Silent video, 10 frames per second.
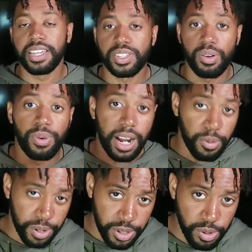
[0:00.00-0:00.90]
So what
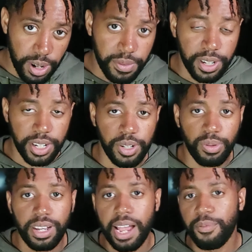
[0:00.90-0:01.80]
I would do if you're
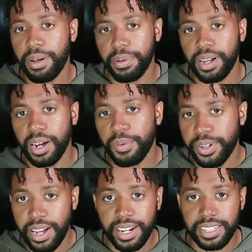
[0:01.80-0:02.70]
do a live webinar when
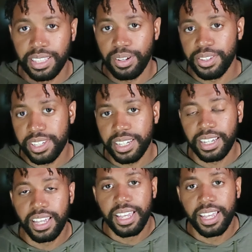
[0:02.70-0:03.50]
you're actually launching